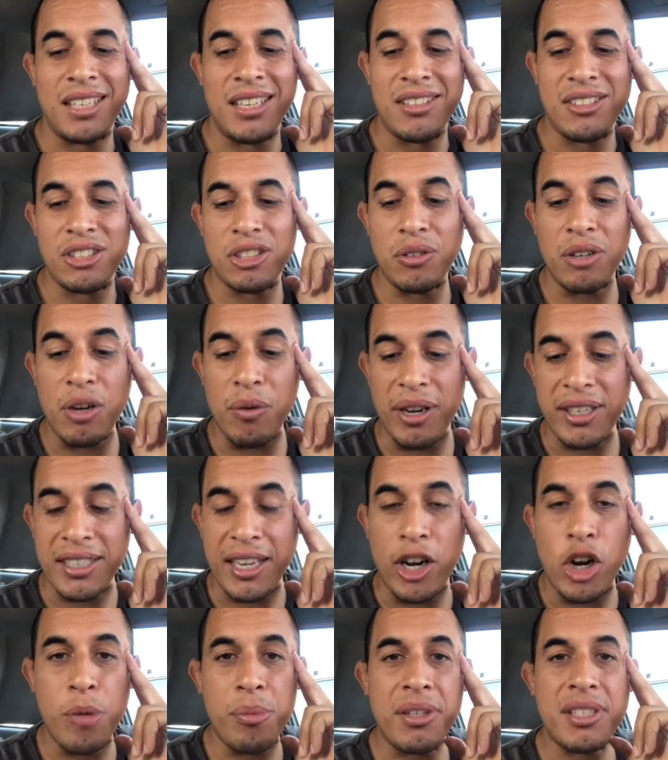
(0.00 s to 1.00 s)
So anyways,
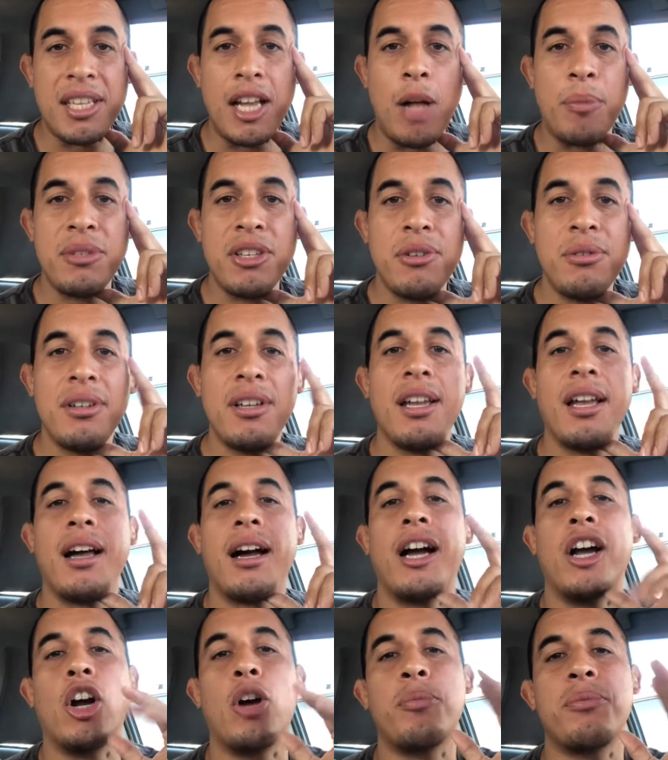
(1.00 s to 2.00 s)
I hope this helped you.
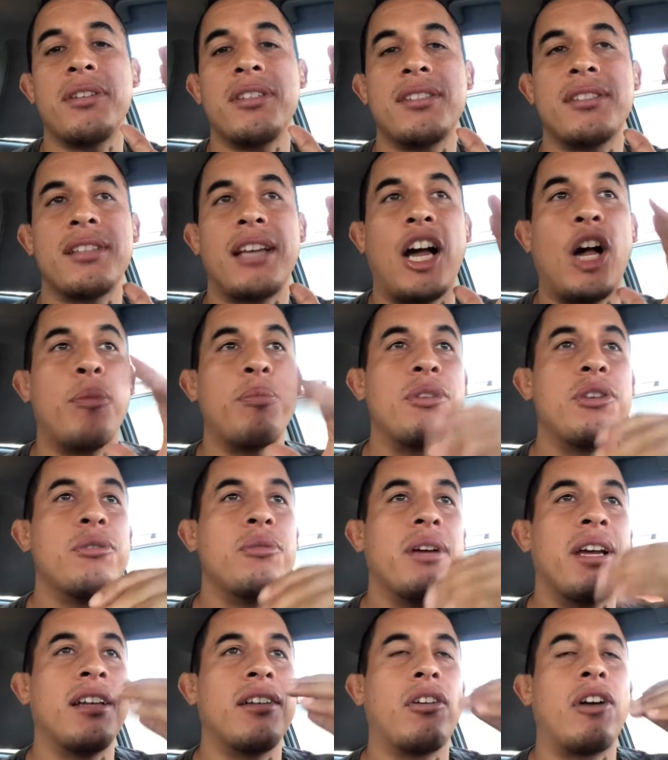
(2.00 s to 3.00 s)
I hope this helped
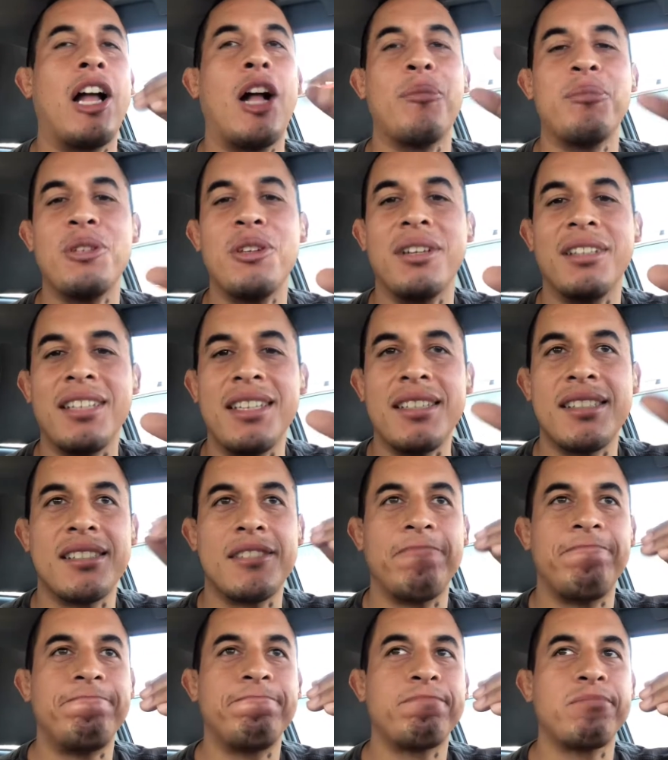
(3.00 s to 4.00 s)
you at least